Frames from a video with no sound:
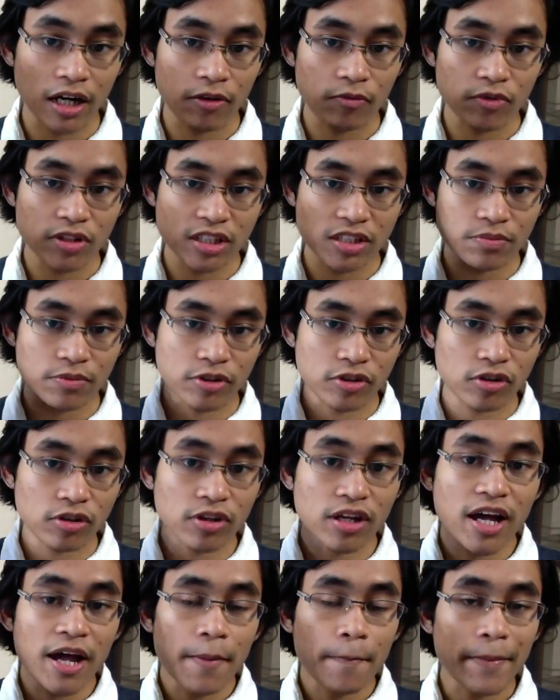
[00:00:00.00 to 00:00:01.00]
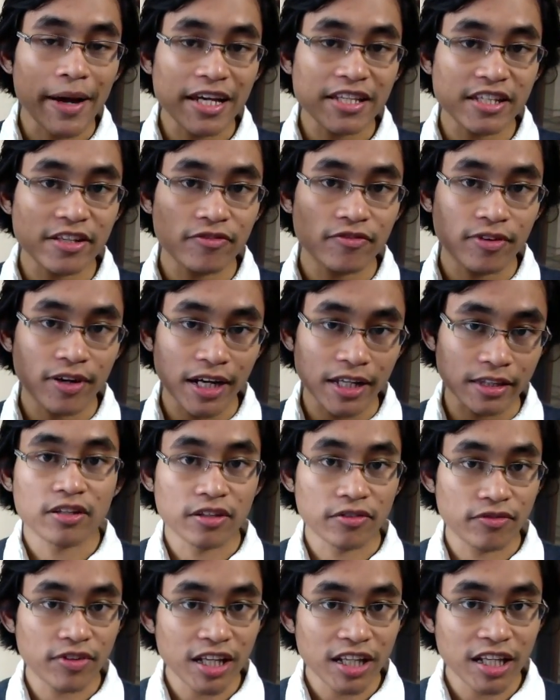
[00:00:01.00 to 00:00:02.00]
which is going on, massive hunt.
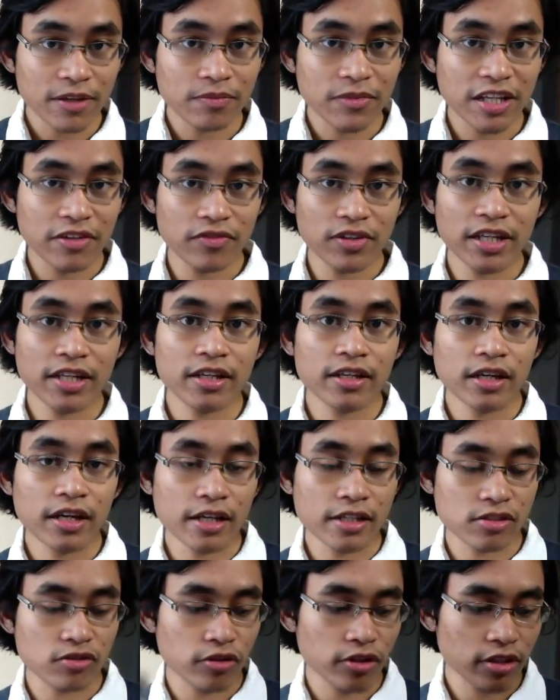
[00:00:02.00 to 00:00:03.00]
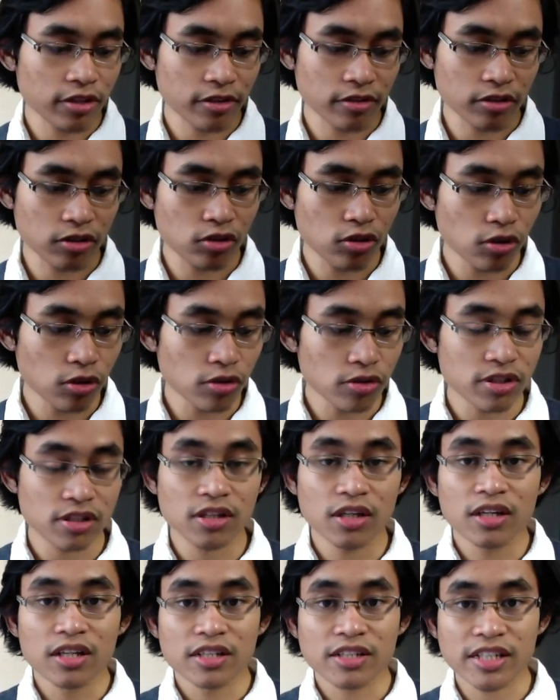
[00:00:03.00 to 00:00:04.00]
The Vietnam Navy is going around the coast.
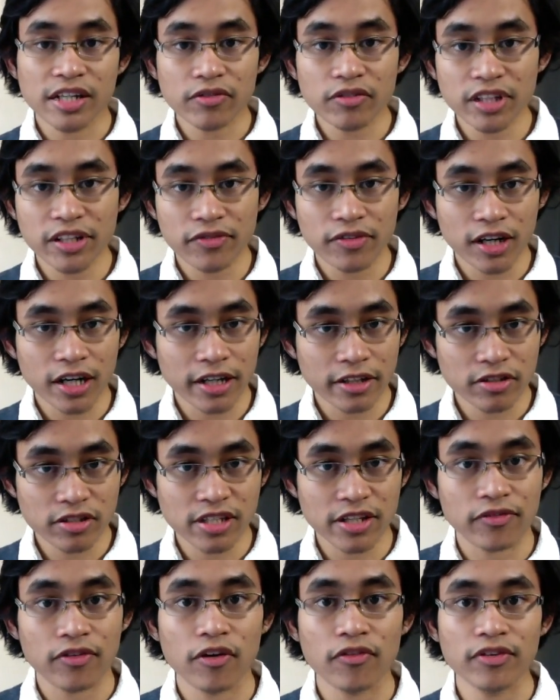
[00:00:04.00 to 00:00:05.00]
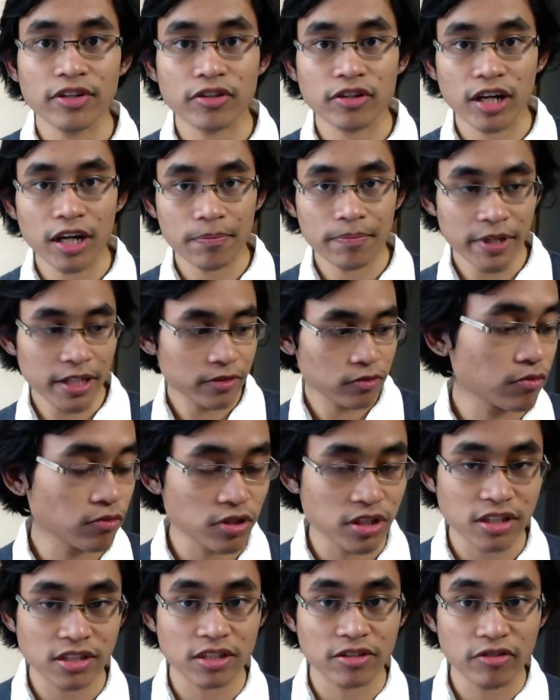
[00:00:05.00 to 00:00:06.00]
Several different countries have offered to help in,
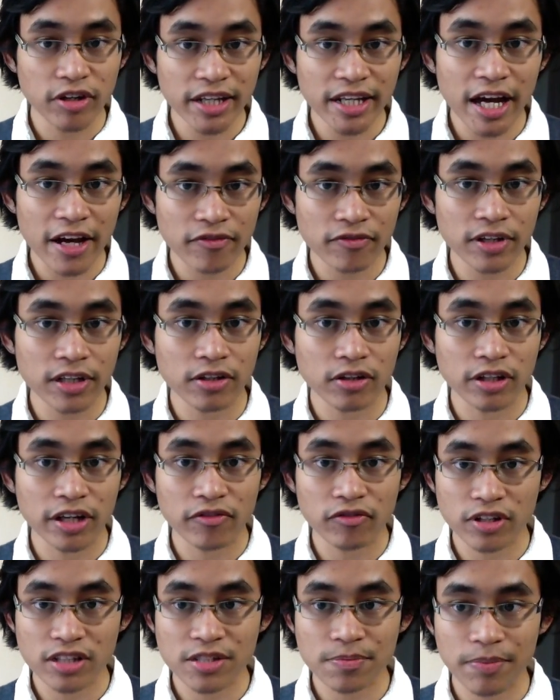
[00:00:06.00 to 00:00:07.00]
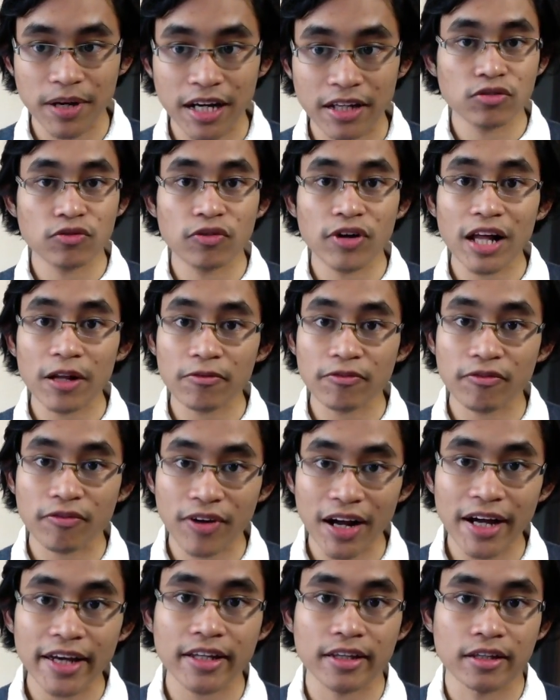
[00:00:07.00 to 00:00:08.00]
which is a great effort on everyone's part to help
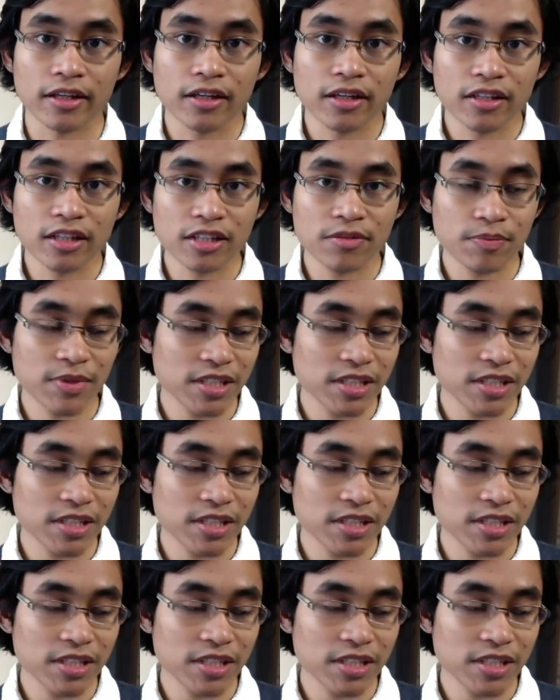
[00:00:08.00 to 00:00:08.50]
find this